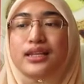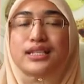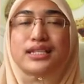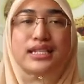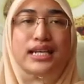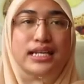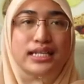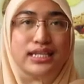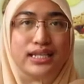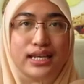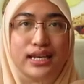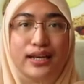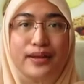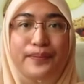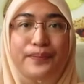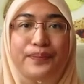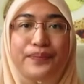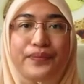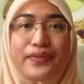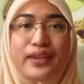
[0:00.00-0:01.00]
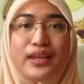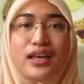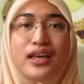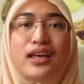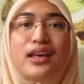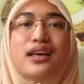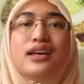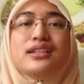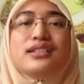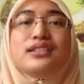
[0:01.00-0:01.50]
data.
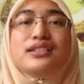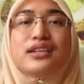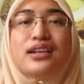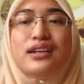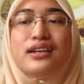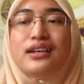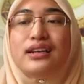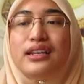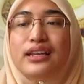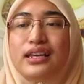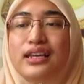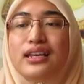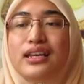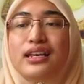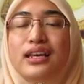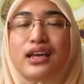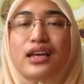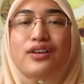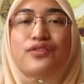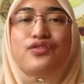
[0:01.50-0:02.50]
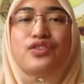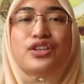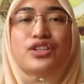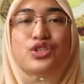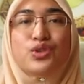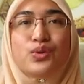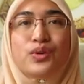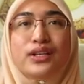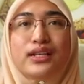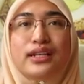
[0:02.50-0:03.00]
Thirdly,
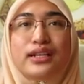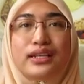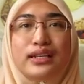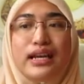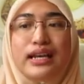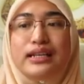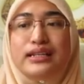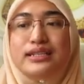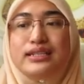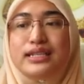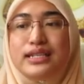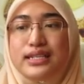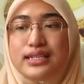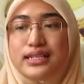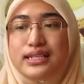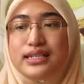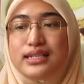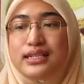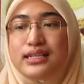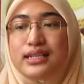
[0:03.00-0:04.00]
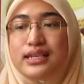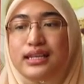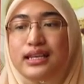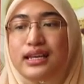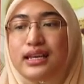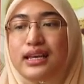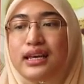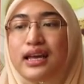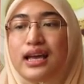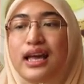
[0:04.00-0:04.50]
visual analysis.
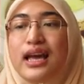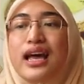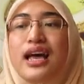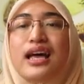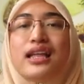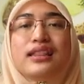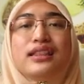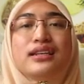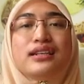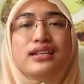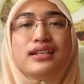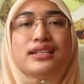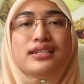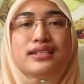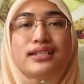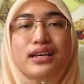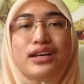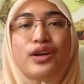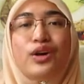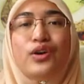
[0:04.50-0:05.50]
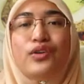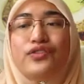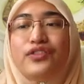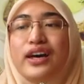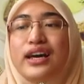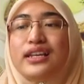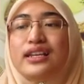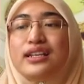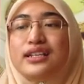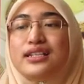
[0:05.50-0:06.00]
The result of
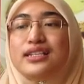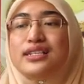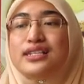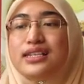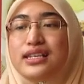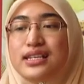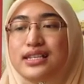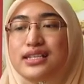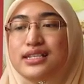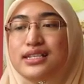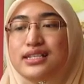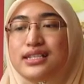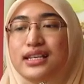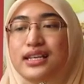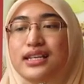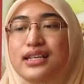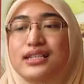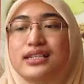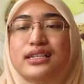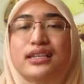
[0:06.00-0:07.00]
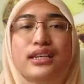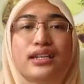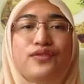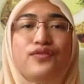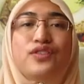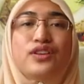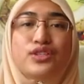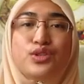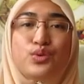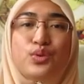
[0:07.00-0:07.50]
analysis is in
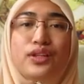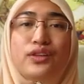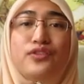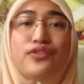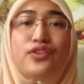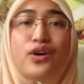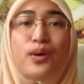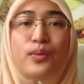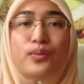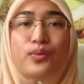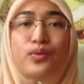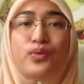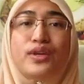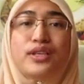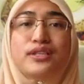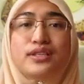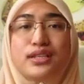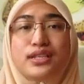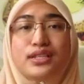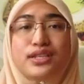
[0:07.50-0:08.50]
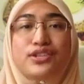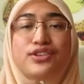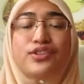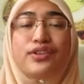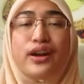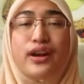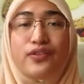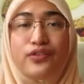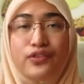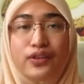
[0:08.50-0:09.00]
visual form, which is
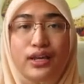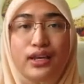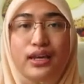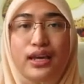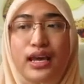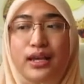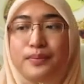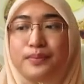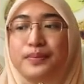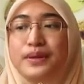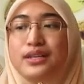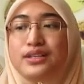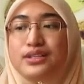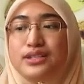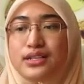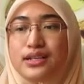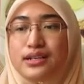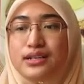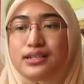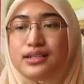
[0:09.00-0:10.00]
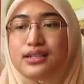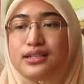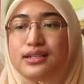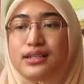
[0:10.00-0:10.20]
graphic and pictures,